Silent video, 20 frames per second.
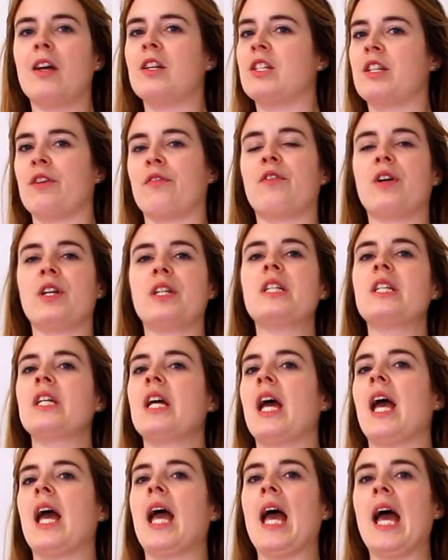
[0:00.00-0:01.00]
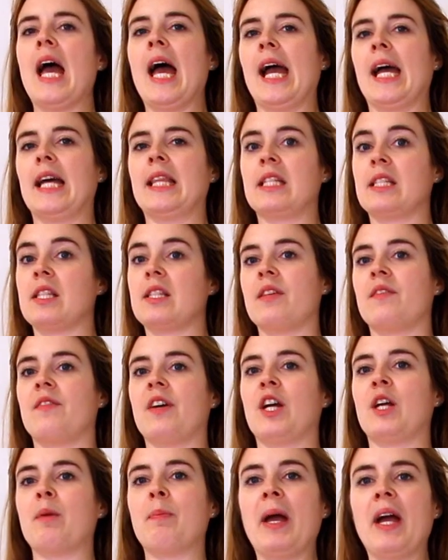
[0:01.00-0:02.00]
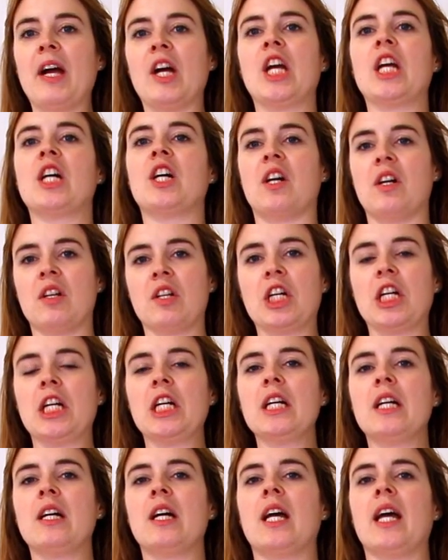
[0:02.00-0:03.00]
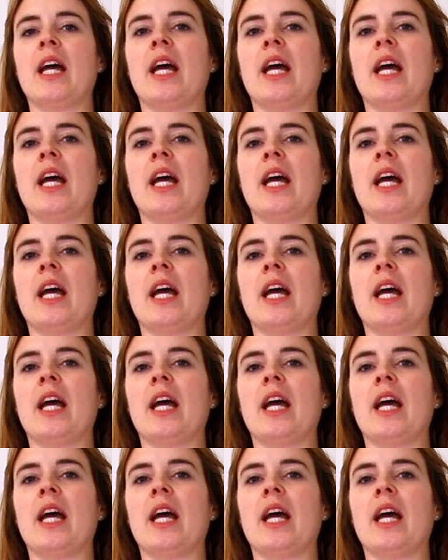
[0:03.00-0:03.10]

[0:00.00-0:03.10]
different. And this is the Very Perry color